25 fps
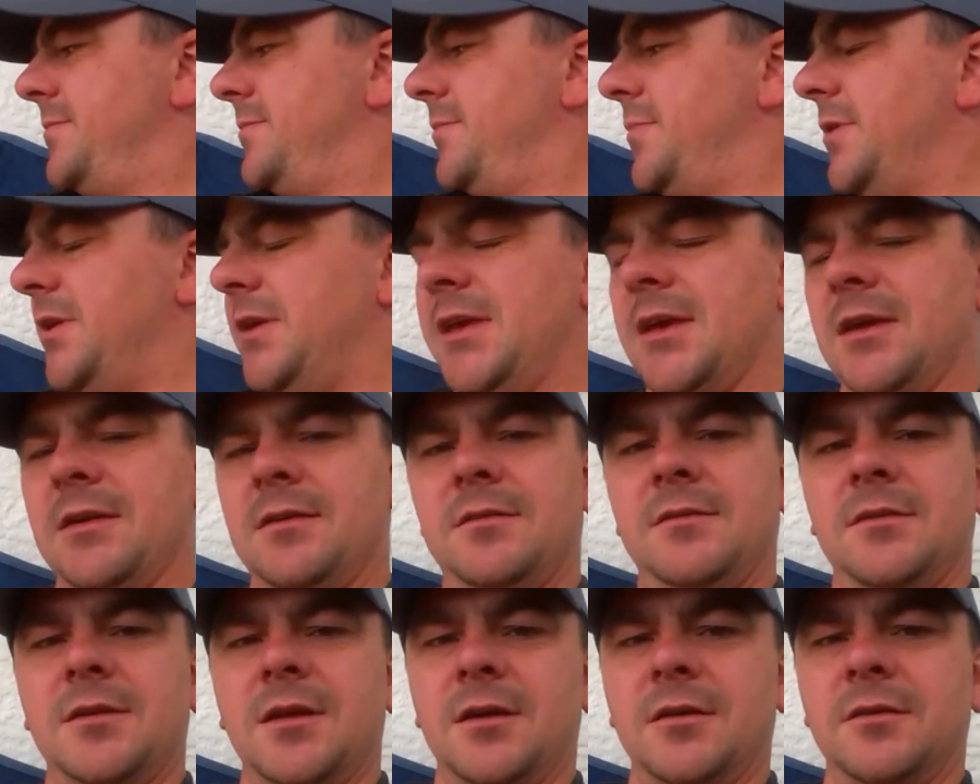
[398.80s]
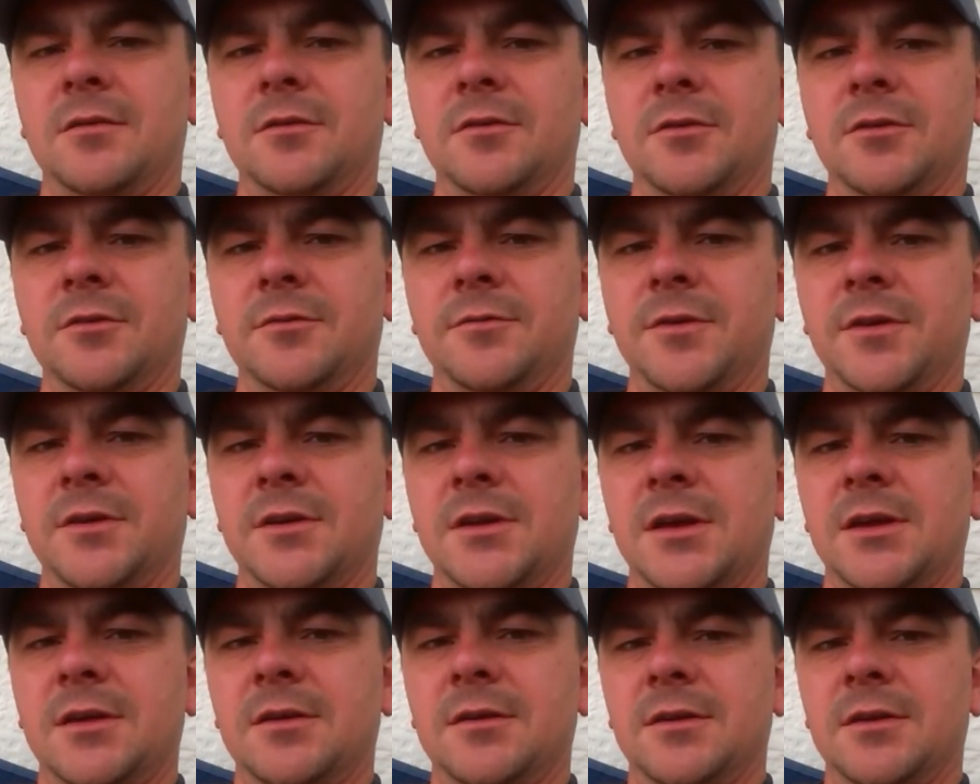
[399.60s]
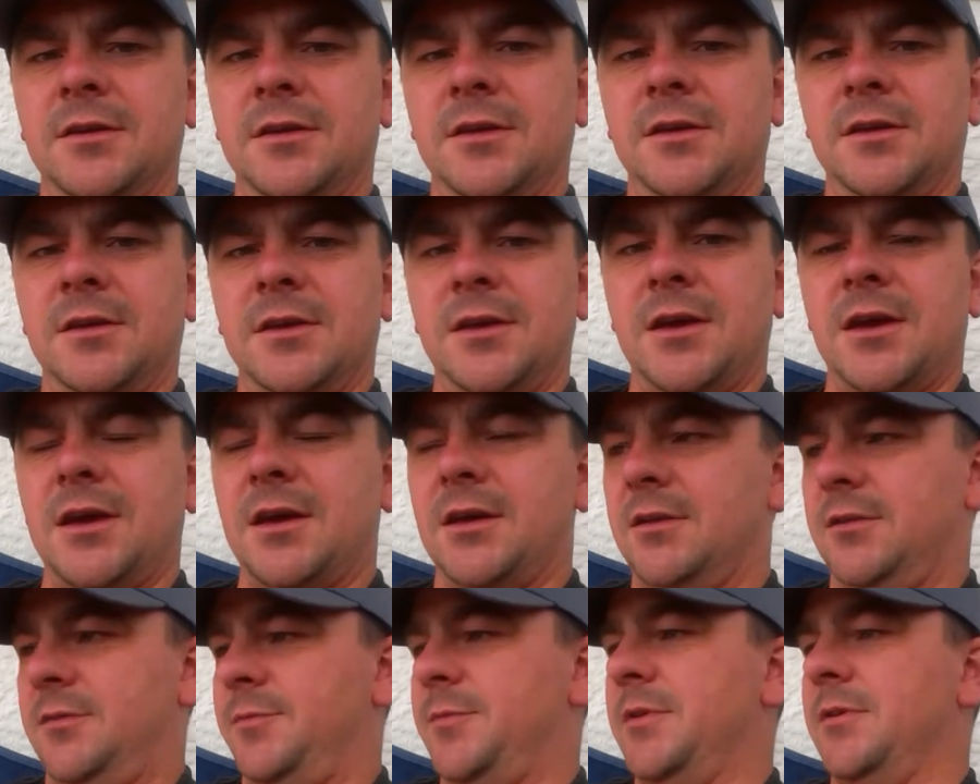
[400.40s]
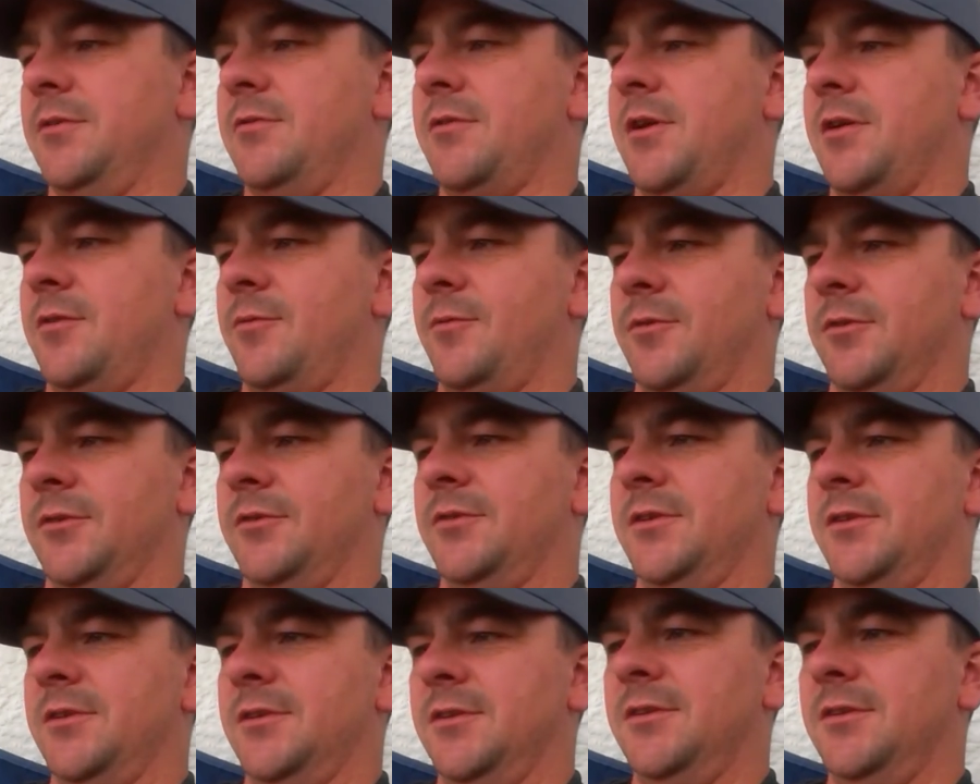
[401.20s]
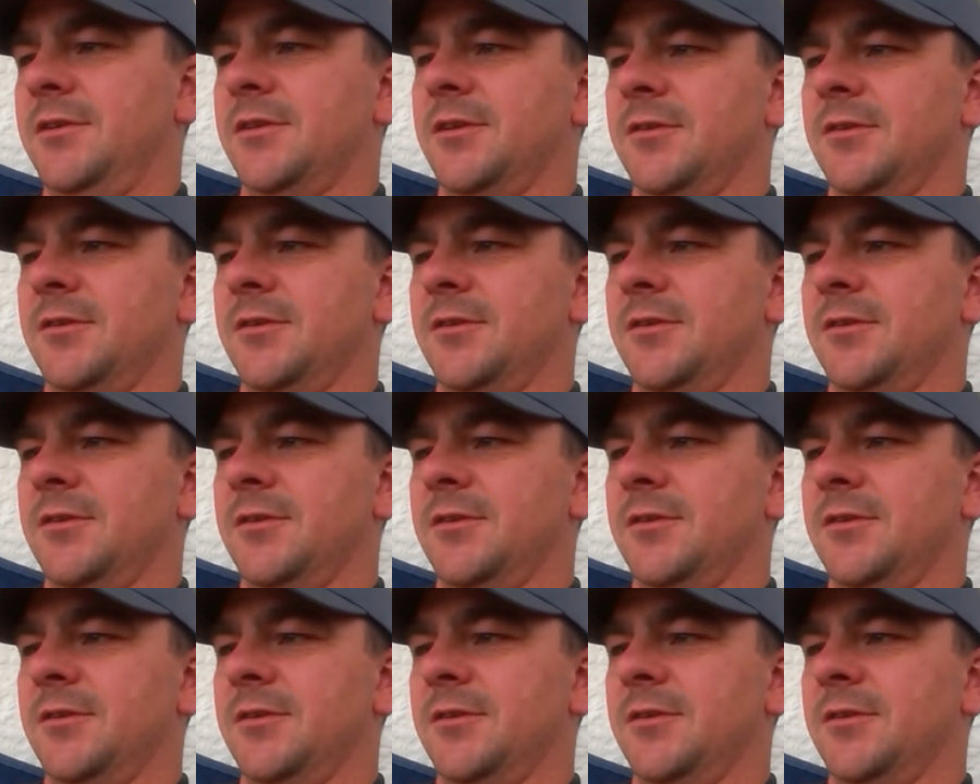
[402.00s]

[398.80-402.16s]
But yeah, good fun day. And it's been great watching,